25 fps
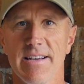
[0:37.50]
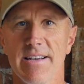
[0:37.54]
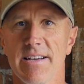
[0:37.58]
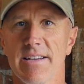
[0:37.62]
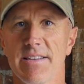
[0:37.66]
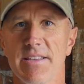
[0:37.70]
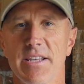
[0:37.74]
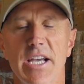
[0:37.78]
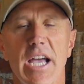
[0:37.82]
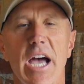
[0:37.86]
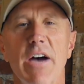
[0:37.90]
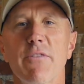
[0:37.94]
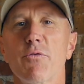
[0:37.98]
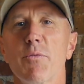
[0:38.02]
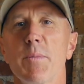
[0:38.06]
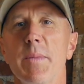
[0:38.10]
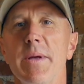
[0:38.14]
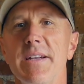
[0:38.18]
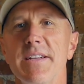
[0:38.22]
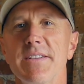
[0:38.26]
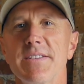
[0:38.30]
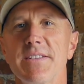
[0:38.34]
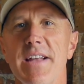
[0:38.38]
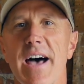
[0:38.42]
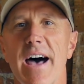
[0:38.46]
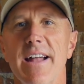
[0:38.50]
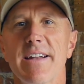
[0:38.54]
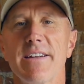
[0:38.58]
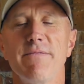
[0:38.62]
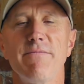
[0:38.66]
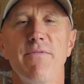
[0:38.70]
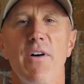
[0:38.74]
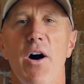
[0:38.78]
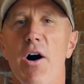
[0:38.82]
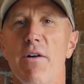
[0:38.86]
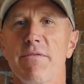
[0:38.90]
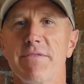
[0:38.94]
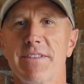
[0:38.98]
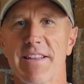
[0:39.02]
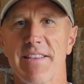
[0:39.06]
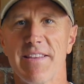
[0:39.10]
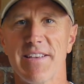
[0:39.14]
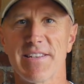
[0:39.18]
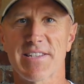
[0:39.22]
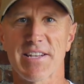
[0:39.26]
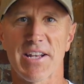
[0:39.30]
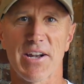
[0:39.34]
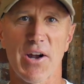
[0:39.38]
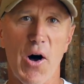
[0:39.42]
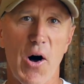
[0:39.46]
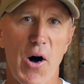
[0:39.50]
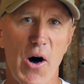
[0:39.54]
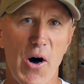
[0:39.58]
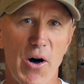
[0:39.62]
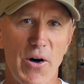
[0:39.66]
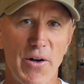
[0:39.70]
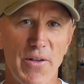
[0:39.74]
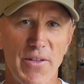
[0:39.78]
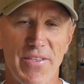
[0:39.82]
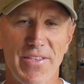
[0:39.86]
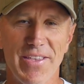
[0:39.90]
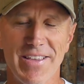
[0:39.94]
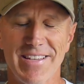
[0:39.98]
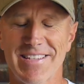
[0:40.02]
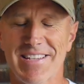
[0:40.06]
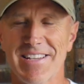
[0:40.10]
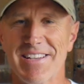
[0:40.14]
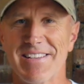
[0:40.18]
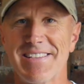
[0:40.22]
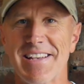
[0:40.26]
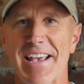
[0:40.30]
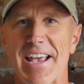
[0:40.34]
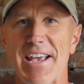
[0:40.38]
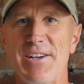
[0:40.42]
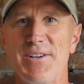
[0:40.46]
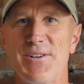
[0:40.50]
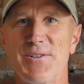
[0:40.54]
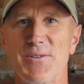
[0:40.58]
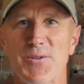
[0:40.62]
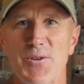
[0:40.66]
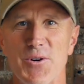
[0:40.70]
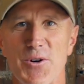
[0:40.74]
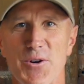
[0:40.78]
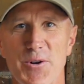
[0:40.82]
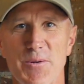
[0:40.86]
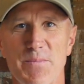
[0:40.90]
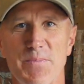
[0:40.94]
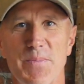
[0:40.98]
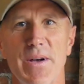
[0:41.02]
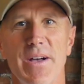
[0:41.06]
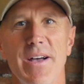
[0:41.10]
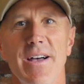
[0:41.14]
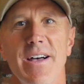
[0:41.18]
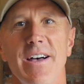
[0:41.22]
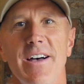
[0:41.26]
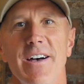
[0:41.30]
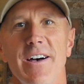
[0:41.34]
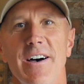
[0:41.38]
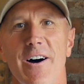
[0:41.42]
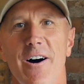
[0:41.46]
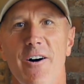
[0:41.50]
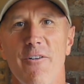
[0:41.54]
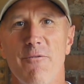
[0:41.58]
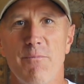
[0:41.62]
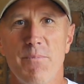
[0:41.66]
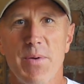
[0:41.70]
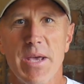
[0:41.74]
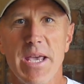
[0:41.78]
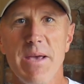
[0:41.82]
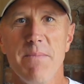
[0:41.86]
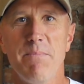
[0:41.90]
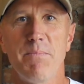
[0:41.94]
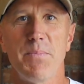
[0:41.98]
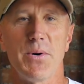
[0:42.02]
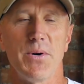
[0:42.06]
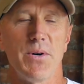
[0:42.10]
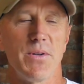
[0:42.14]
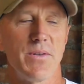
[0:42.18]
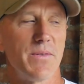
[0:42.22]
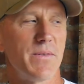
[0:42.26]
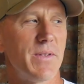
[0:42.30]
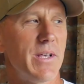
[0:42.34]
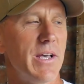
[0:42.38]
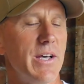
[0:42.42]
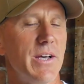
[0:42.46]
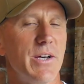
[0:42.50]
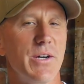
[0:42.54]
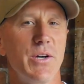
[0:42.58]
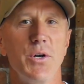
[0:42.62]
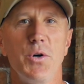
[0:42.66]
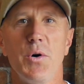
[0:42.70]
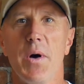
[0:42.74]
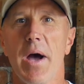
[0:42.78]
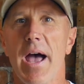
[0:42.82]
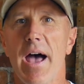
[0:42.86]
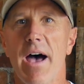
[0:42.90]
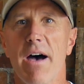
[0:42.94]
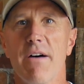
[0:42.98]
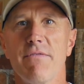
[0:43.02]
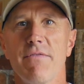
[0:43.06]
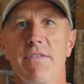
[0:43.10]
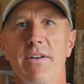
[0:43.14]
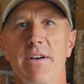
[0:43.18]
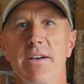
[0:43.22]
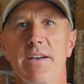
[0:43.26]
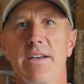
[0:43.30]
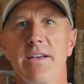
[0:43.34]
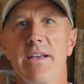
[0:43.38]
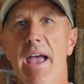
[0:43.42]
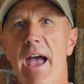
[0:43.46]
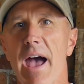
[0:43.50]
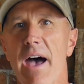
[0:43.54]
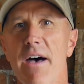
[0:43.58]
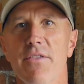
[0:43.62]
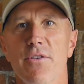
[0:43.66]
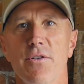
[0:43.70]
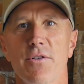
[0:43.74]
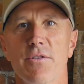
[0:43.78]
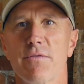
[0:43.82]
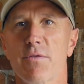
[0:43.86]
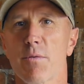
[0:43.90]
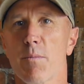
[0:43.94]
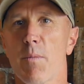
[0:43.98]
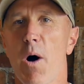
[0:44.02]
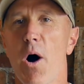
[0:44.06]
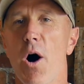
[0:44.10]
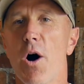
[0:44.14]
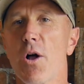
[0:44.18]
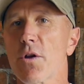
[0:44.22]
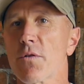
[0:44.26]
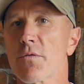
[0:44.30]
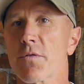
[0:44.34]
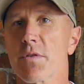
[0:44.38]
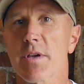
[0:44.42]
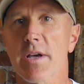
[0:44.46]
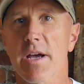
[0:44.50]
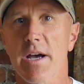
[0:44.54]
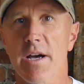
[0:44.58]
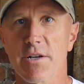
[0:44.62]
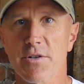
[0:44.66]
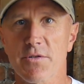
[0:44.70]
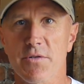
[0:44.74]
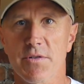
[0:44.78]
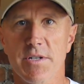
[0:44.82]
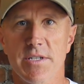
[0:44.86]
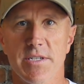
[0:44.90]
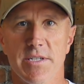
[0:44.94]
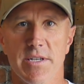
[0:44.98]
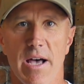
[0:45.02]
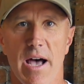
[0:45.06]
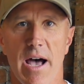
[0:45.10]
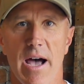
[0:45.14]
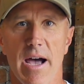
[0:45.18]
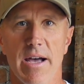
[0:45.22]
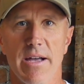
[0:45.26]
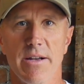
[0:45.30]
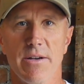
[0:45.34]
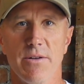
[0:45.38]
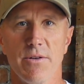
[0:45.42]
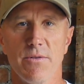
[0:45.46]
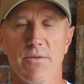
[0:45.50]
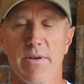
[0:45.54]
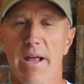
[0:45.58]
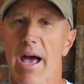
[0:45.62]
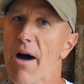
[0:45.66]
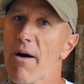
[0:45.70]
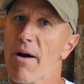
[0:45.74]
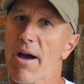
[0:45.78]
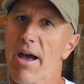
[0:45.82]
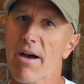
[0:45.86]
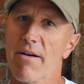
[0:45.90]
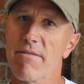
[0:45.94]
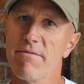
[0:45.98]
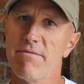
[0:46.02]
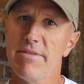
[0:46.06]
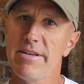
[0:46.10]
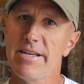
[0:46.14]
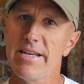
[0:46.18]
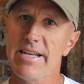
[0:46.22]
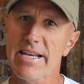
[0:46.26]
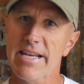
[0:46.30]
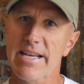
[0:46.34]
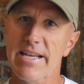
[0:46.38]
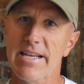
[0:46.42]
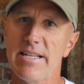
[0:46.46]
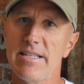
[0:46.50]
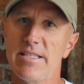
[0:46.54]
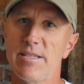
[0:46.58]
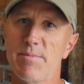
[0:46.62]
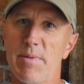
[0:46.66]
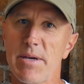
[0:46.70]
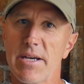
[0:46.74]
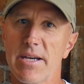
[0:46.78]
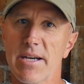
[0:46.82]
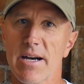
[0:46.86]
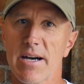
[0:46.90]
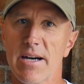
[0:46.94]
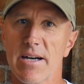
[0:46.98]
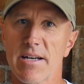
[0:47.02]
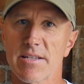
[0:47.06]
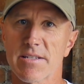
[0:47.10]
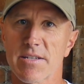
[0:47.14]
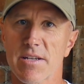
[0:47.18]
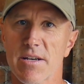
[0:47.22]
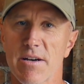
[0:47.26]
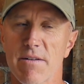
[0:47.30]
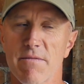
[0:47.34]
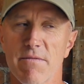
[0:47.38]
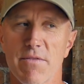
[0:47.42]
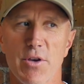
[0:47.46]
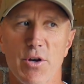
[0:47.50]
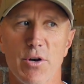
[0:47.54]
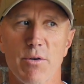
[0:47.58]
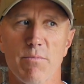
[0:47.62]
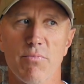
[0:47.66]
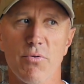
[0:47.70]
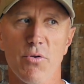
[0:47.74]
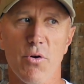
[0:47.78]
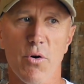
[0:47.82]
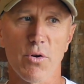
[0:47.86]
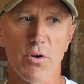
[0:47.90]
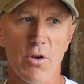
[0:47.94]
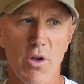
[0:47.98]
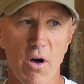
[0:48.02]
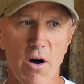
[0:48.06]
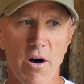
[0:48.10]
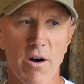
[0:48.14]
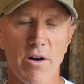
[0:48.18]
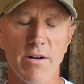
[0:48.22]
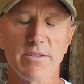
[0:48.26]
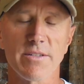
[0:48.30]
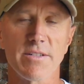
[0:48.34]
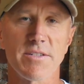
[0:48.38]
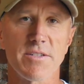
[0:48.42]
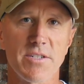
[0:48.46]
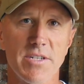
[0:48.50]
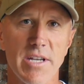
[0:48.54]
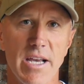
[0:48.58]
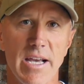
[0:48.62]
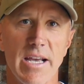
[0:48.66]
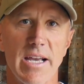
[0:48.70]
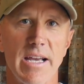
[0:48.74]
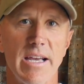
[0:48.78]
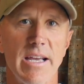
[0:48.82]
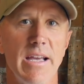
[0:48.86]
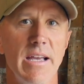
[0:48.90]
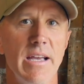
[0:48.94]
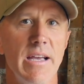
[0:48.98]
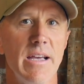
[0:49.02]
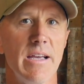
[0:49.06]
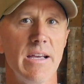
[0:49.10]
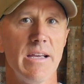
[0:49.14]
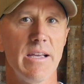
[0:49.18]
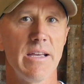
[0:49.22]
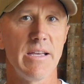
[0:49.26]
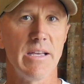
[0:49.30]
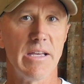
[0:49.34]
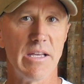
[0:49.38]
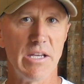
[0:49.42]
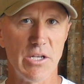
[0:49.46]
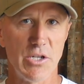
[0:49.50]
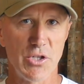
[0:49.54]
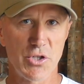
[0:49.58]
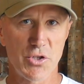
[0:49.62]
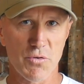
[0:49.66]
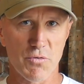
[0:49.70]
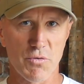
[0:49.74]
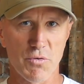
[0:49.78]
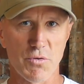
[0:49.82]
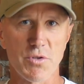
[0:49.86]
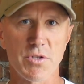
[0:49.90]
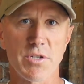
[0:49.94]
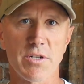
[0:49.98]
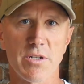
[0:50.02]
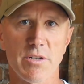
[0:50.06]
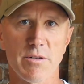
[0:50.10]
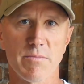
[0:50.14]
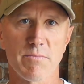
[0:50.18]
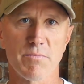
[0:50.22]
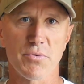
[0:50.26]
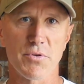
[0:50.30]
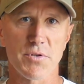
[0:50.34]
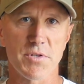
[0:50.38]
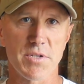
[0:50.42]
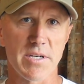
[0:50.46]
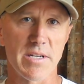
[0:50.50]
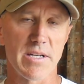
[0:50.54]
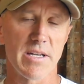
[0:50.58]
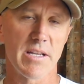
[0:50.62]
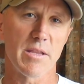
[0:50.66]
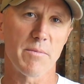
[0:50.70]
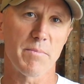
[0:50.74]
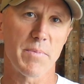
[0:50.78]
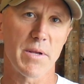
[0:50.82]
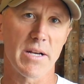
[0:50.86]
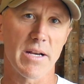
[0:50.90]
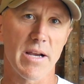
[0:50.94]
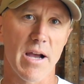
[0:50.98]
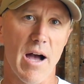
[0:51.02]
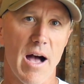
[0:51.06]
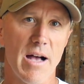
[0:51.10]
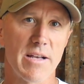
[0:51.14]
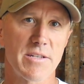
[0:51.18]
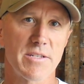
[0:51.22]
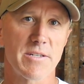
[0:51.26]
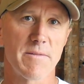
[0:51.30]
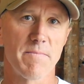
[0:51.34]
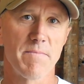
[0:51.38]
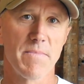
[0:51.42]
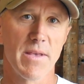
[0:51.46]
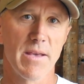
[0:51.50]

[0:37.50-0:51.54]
the government is not involved in this at all. This is a group of people who have gathered from all over the countryside, who now have needs because of their prolonged stay in Jerusalem preceding the Pentecost.